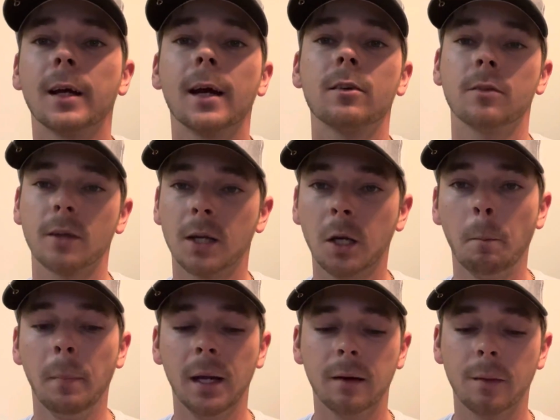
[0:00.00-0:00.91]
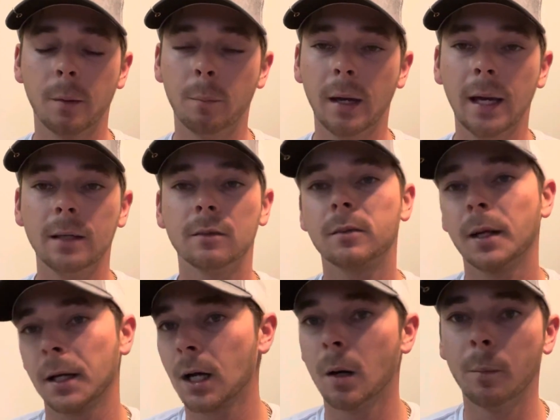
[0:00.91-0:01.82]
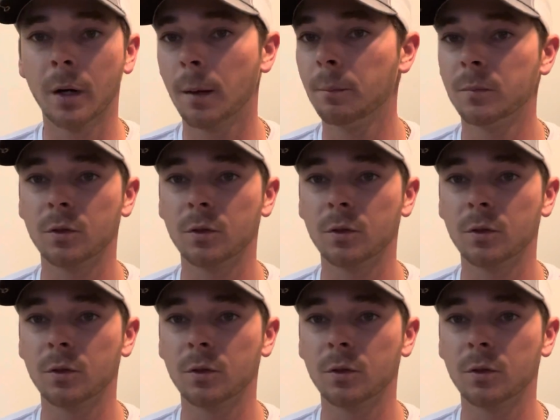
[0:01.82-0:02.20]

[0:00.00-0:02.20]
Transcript: actually commit to the bait instead of coming up and